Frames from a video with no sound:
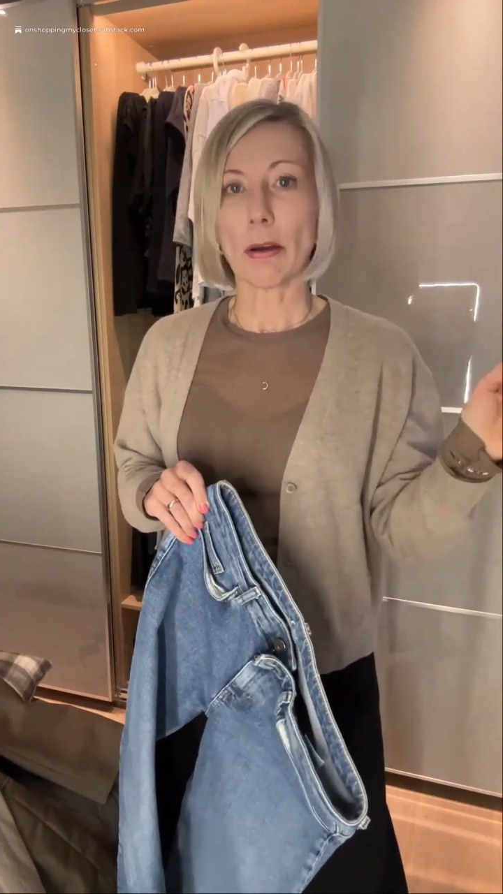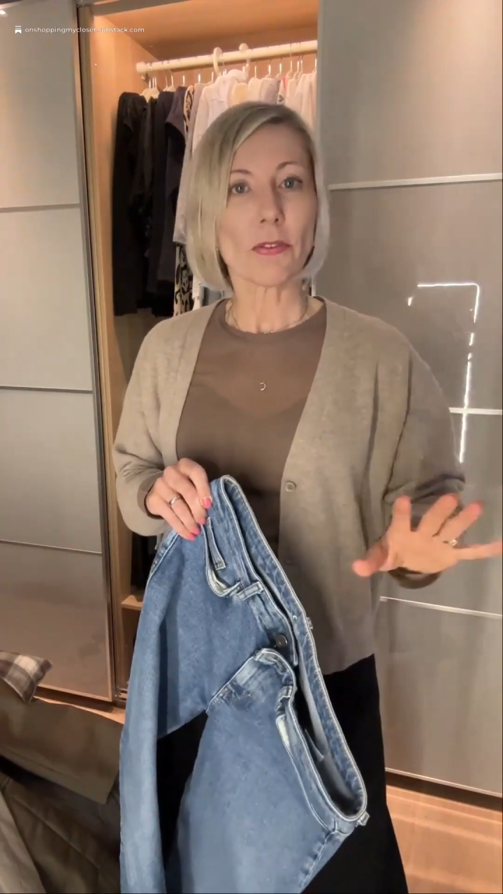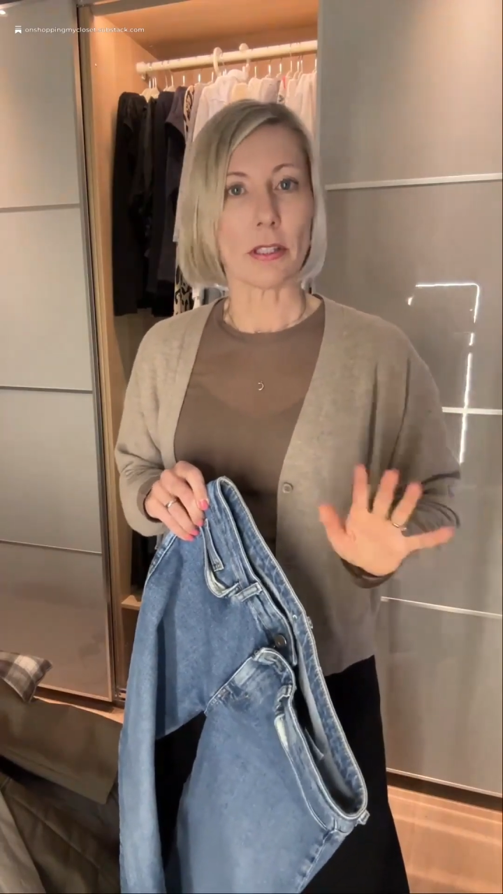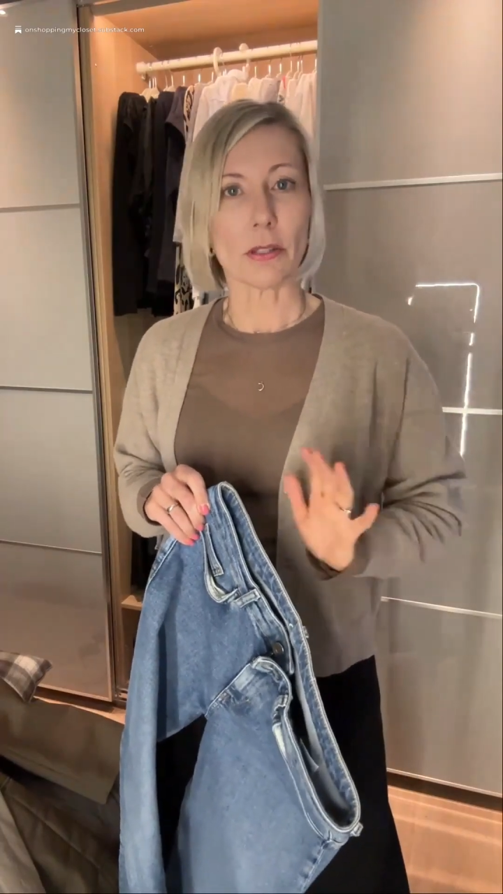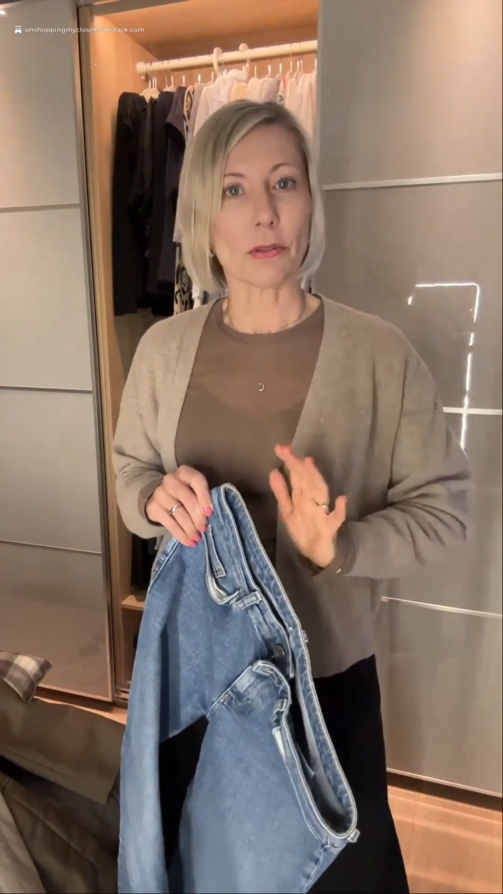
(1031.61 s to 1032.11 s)

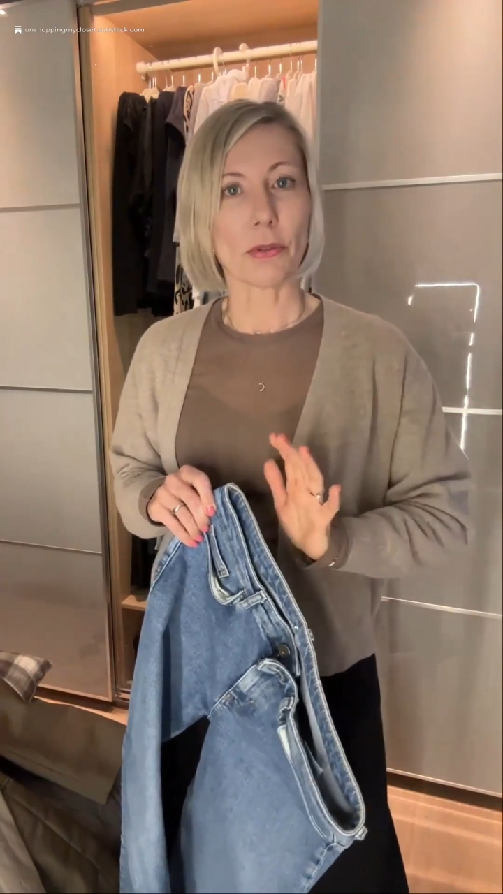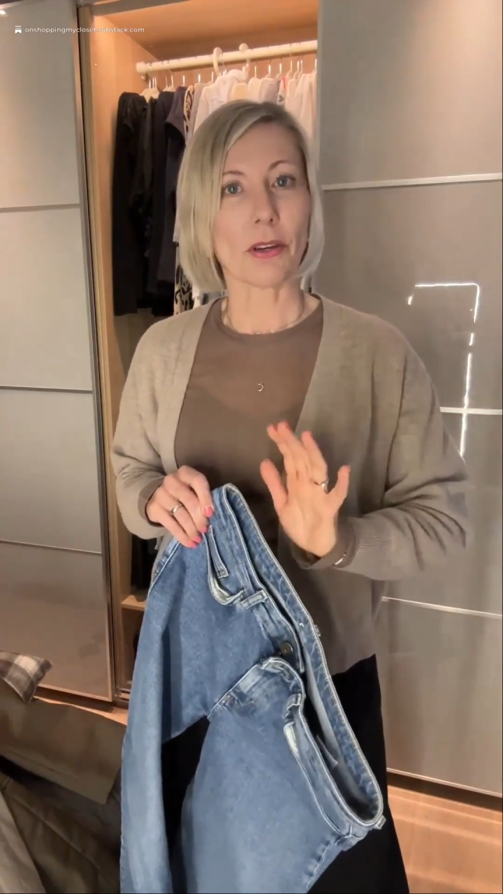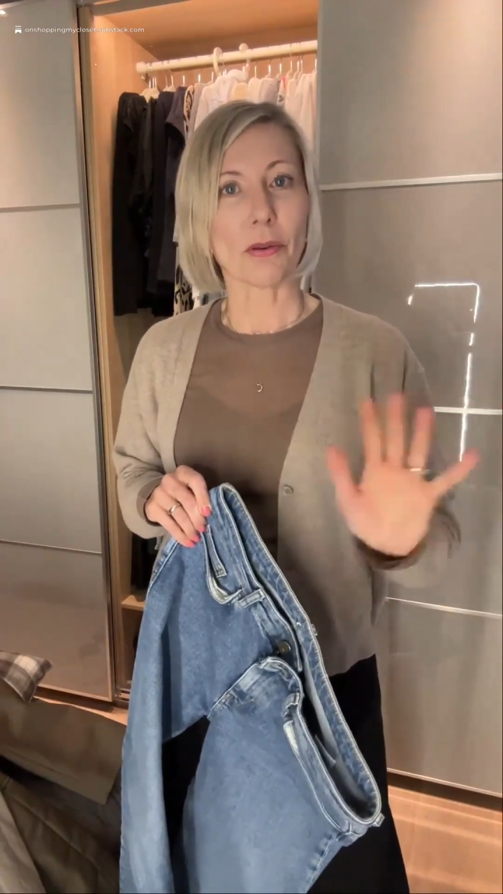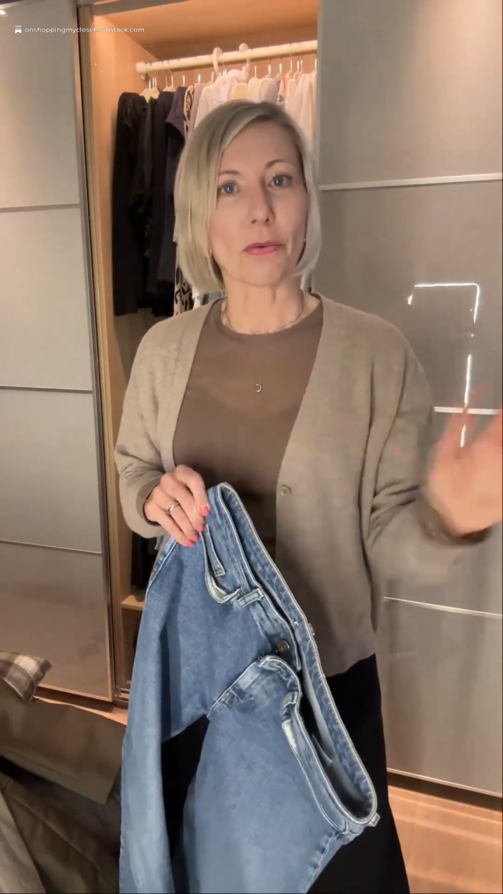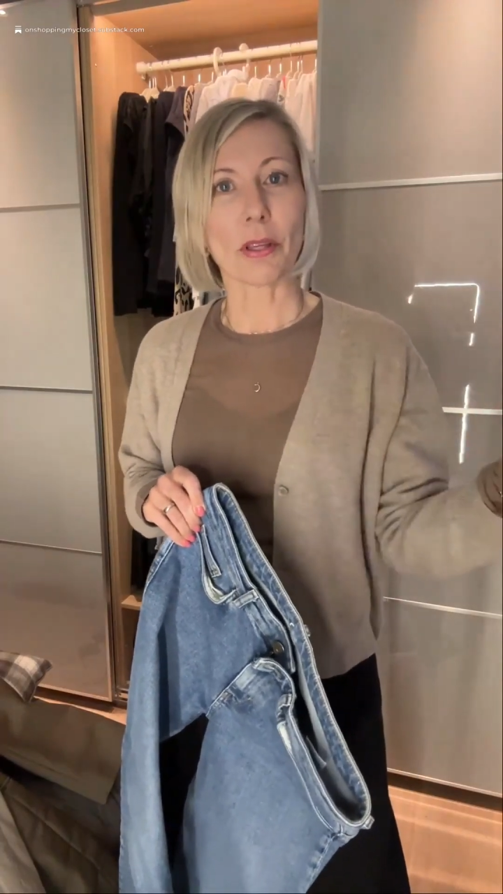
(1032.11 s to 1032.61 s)
outfits
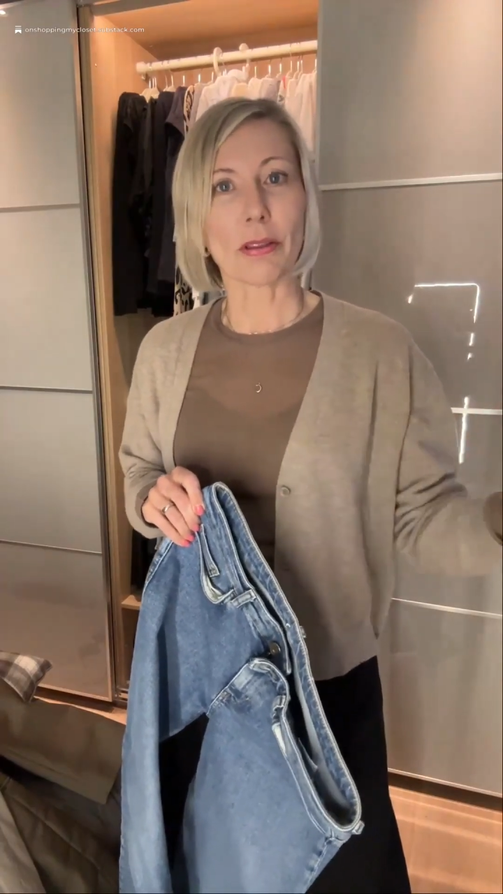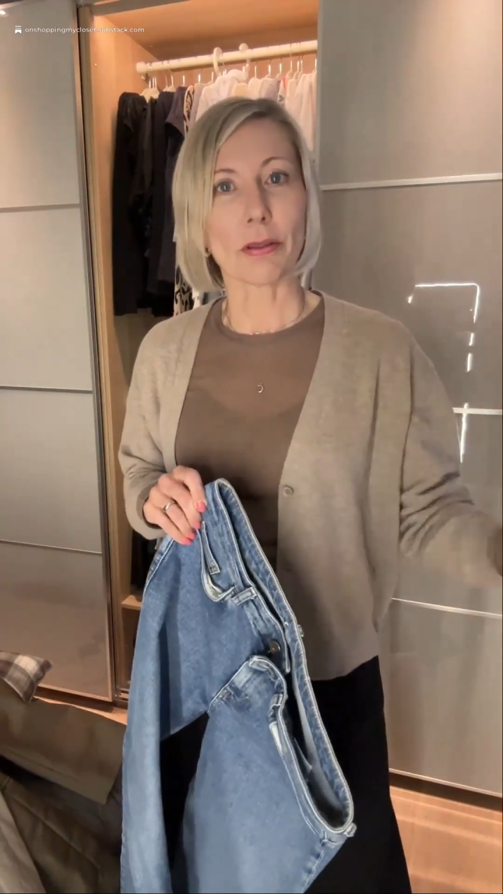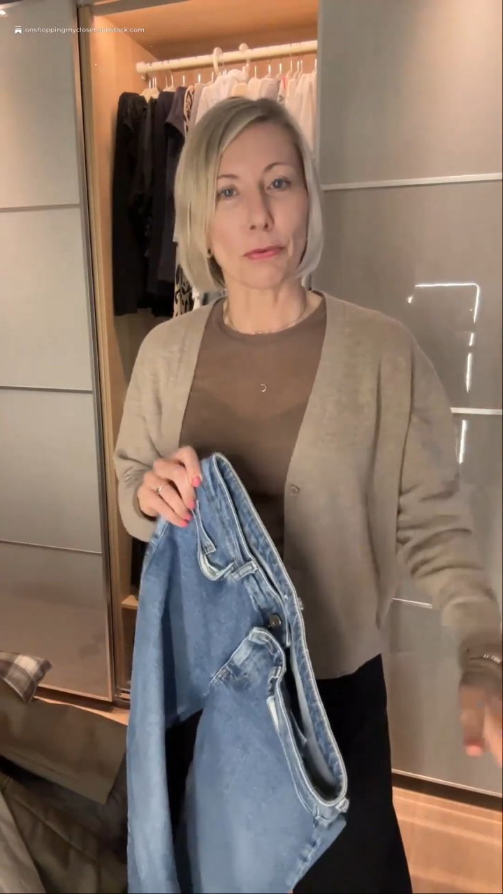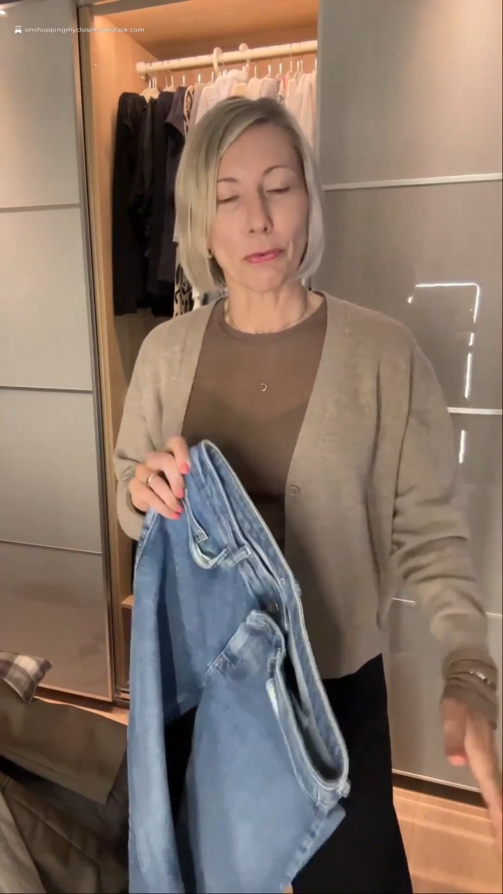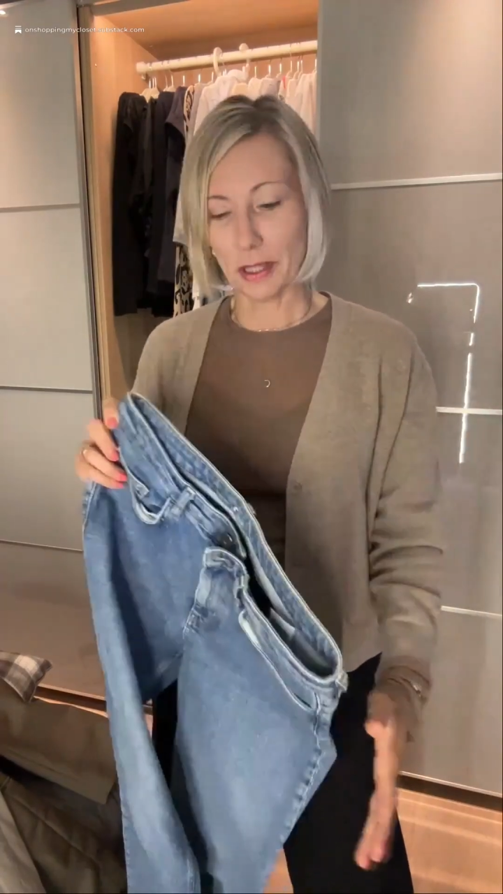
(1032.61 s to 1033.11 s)

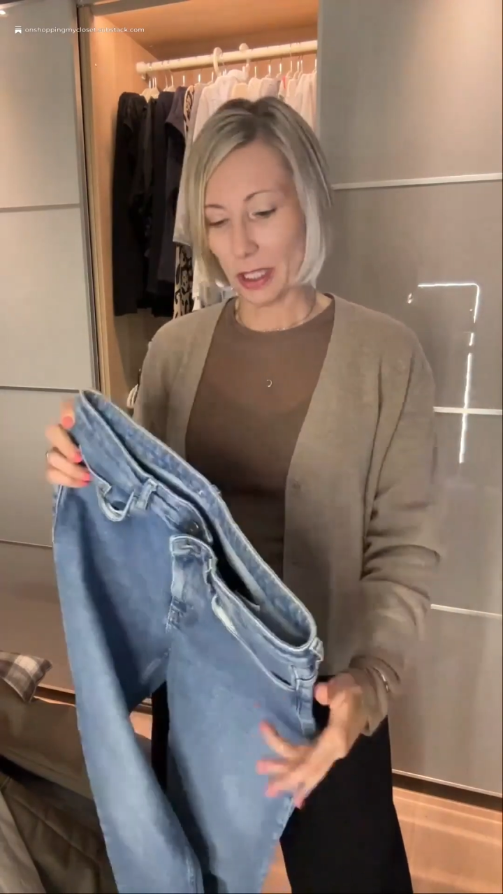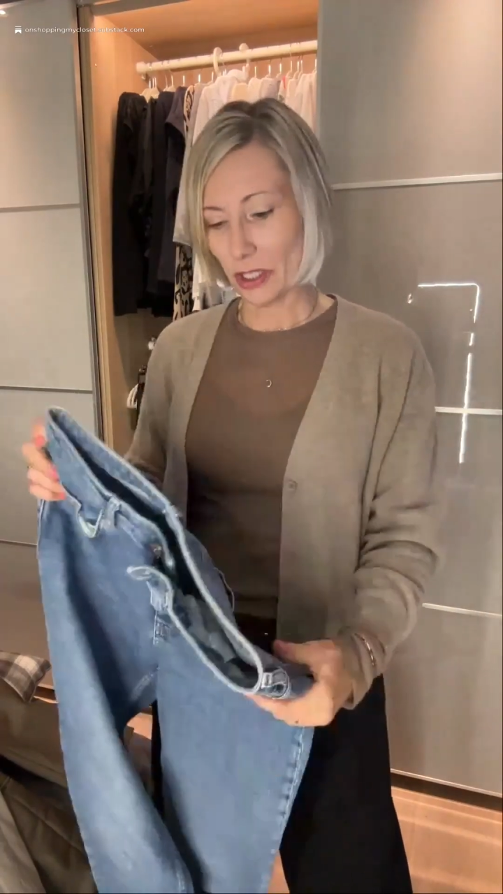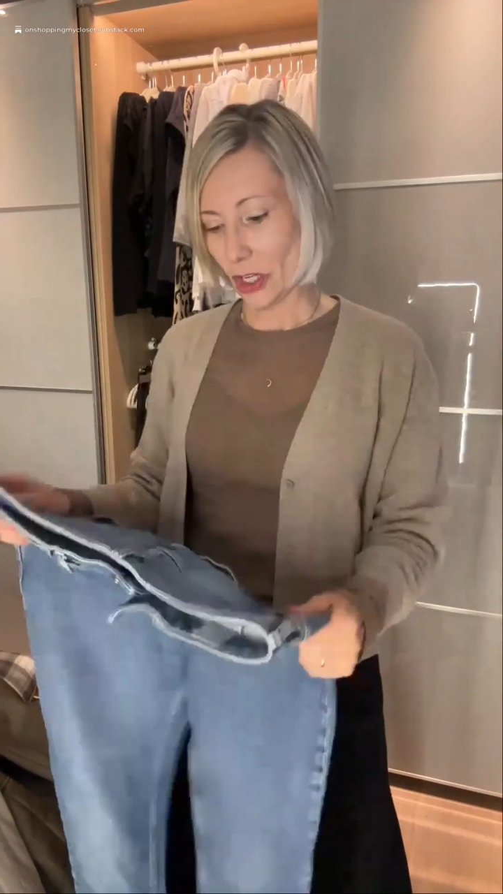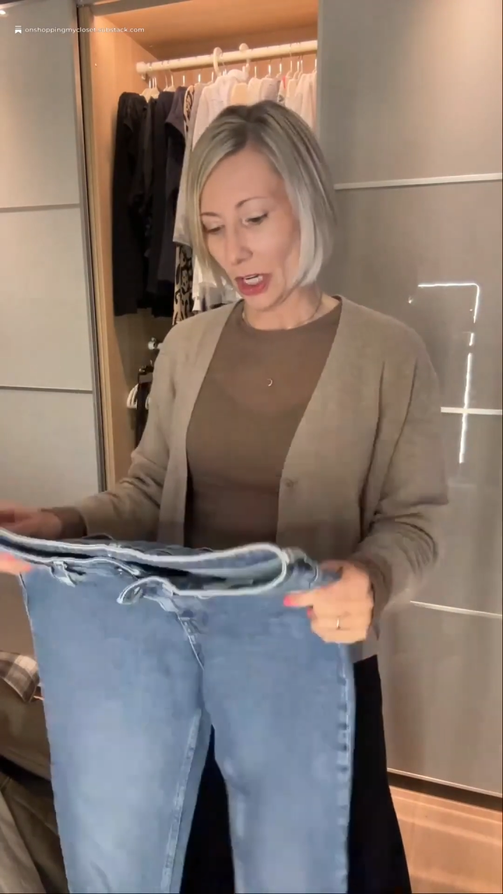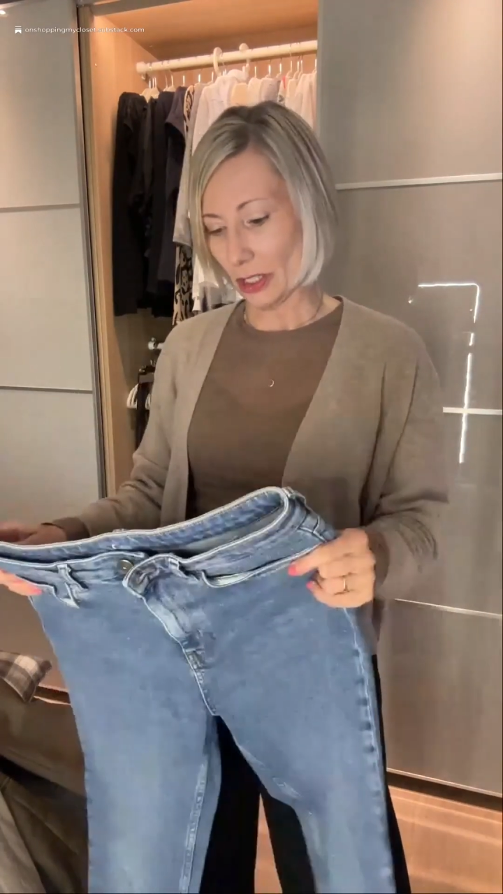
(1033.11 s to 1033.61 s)
with
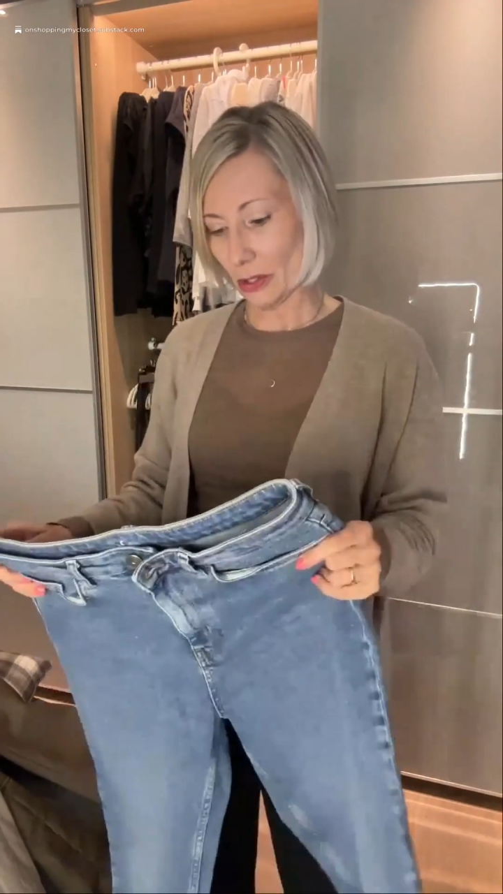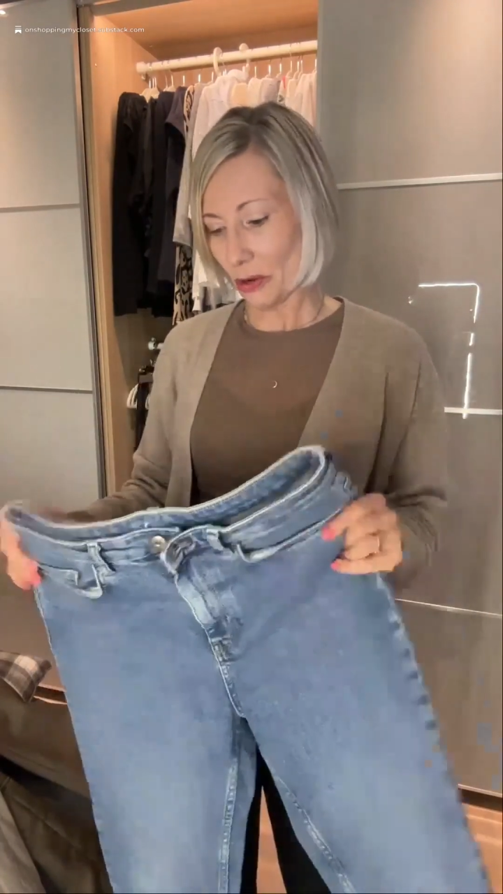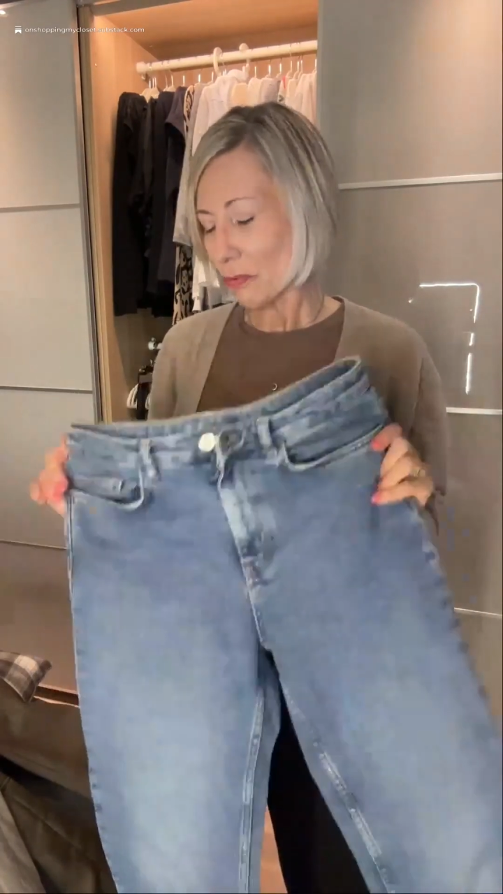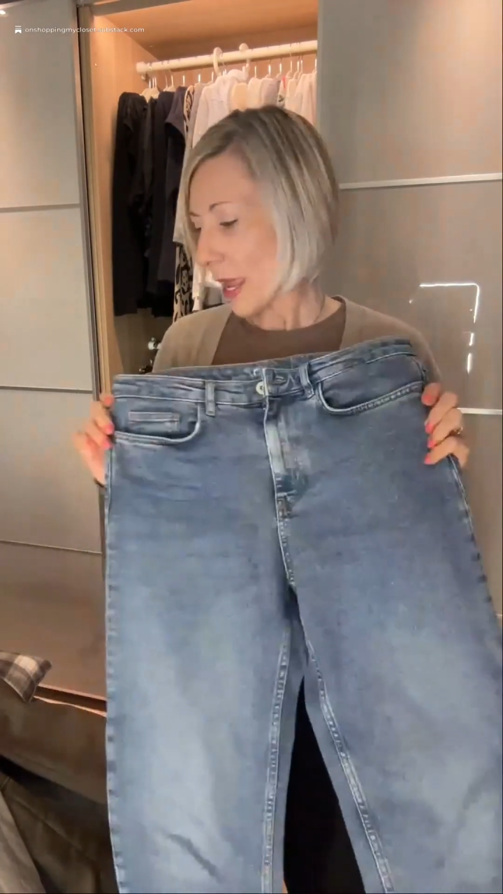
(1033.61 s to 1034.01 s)
these jeans,